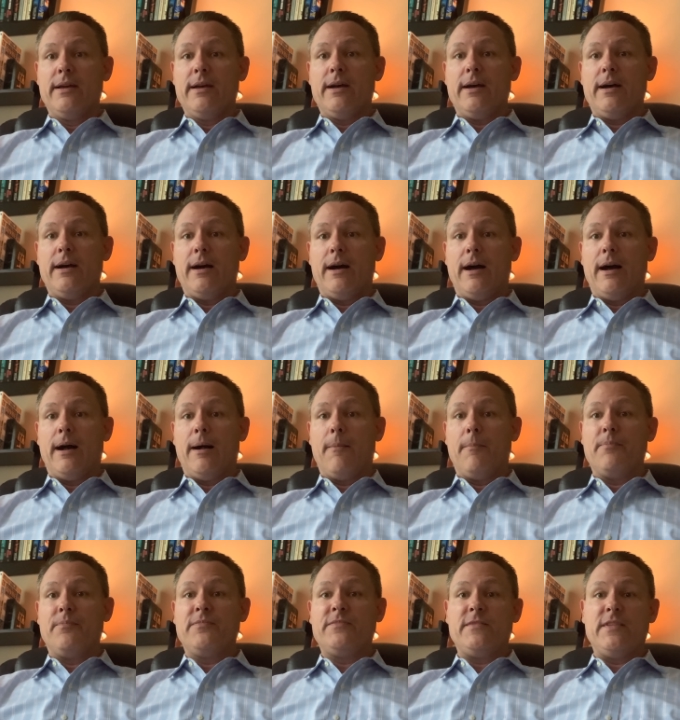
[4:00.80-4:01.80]

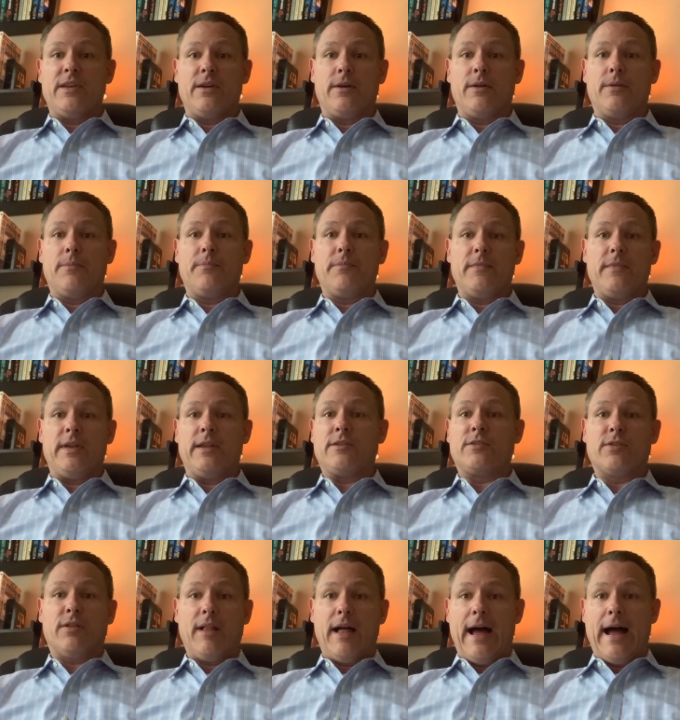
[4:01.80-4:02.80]
um, you know, in
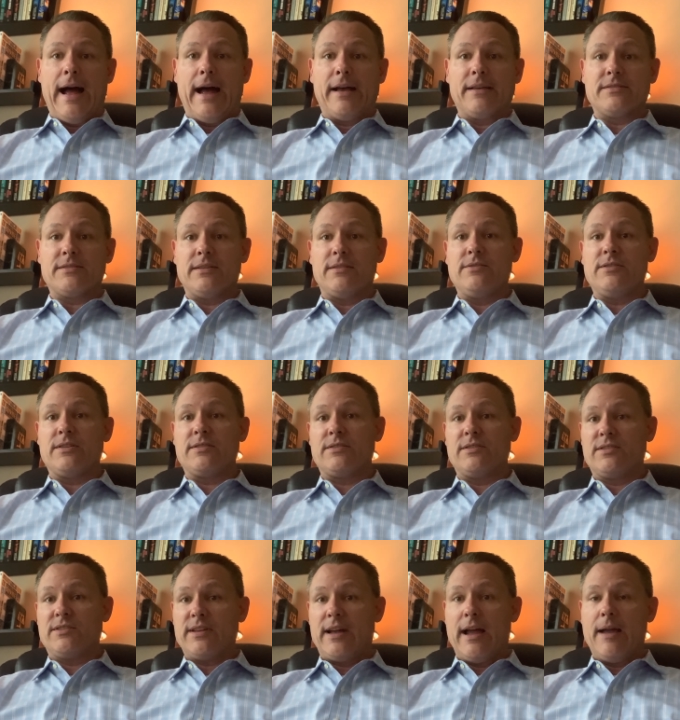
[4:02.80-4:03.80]
class and just
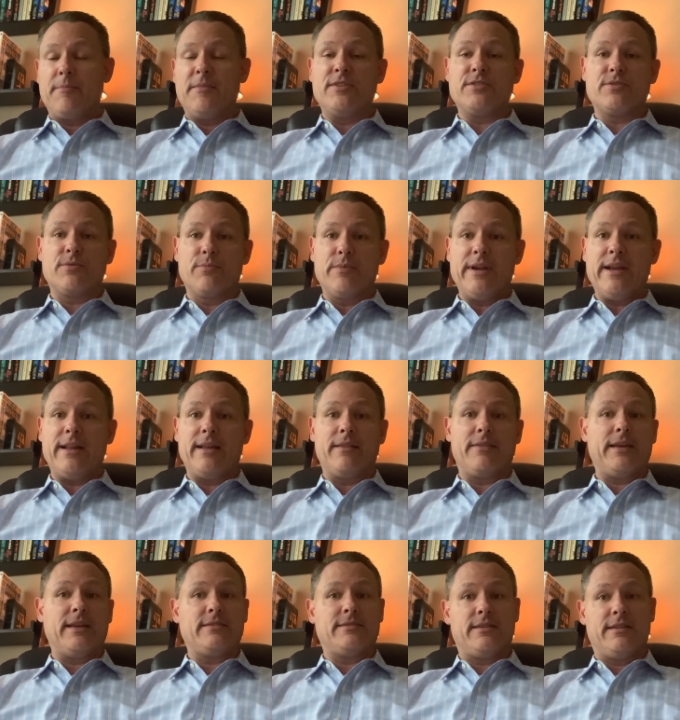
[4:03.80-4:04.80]
assignments or reading
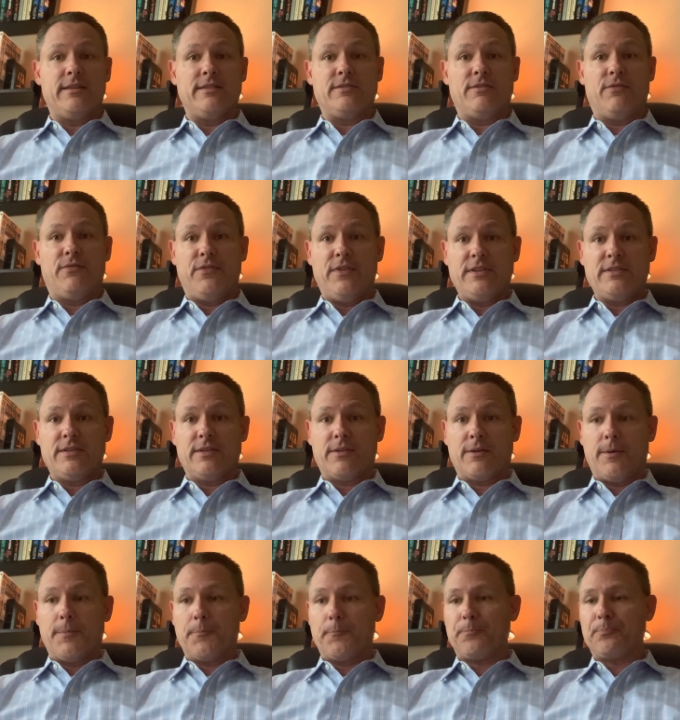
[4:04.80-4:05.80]
things that isn't
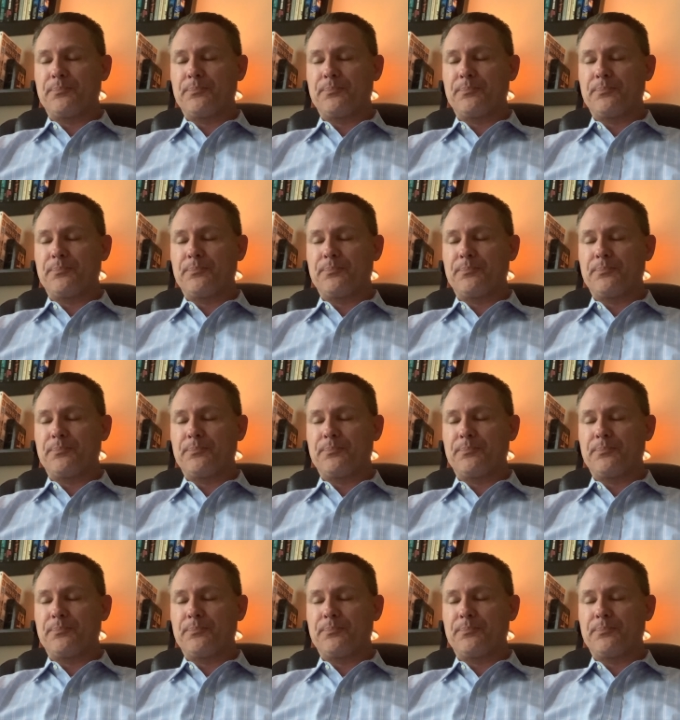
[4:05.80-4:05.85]
physical.